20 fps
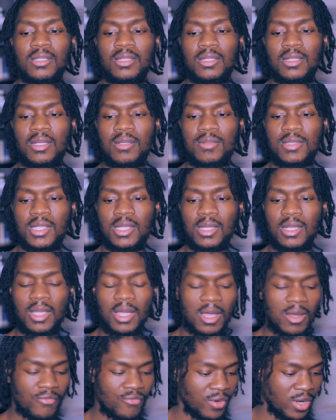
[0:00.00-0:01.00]
You know what I'm saying?
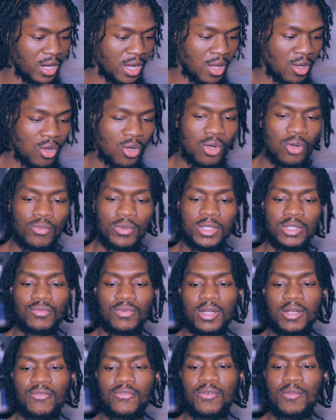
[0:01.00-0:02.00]
Like I always
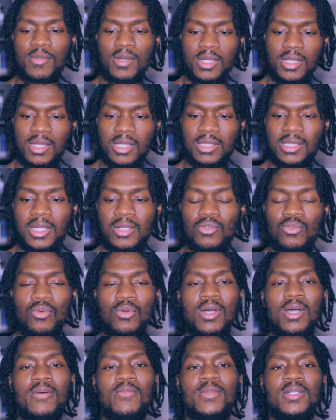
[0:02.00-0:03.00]
ran for money because I knew
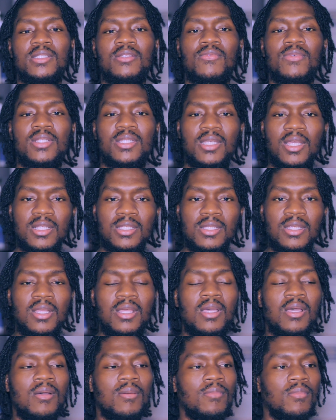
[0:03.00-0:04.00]
how much of a test
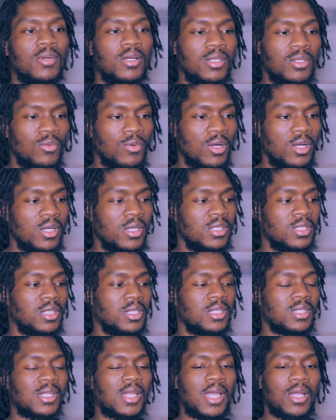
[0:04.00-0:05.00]
money was,
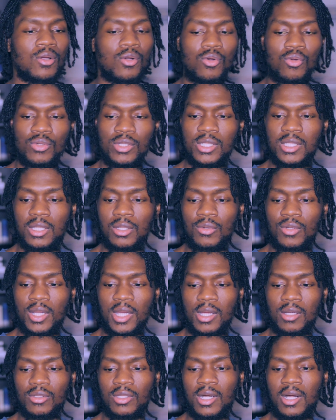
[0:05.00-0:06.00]
and it's like only till
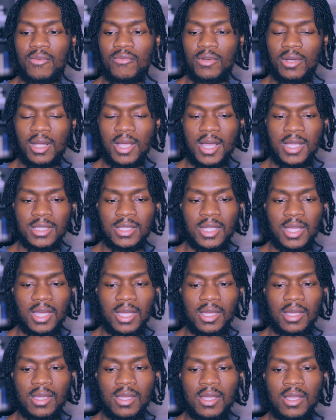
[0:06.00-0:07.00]
now that I realized
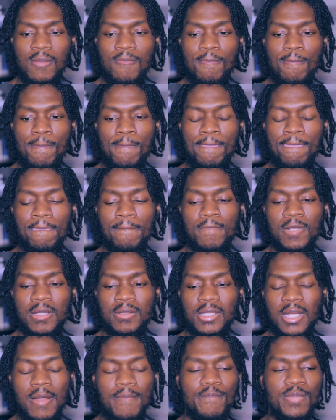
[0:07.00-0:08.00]
that. You know what I'm
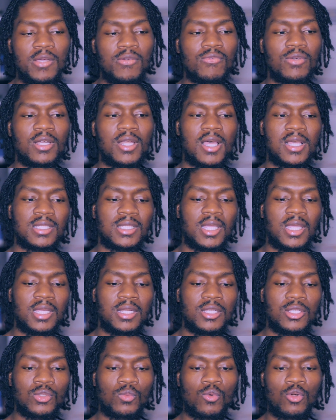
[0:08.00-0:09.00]
saying? I've been realized that
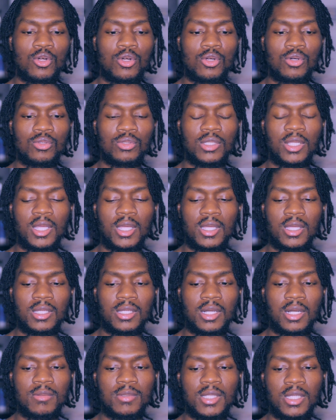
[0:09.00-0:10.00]
in this world that,
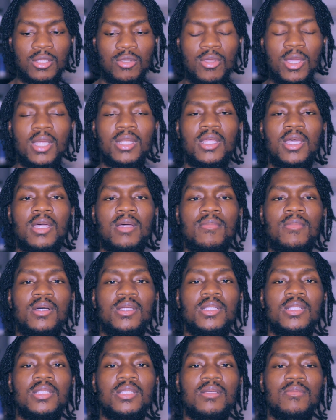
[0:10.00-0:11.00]
you know what I'm saying, you had to have
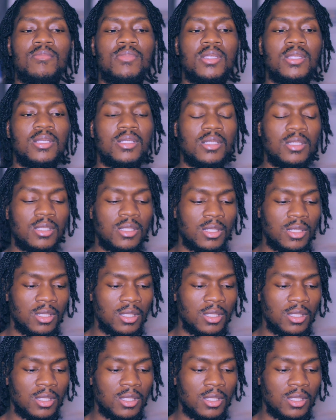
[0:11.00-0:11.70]
money to be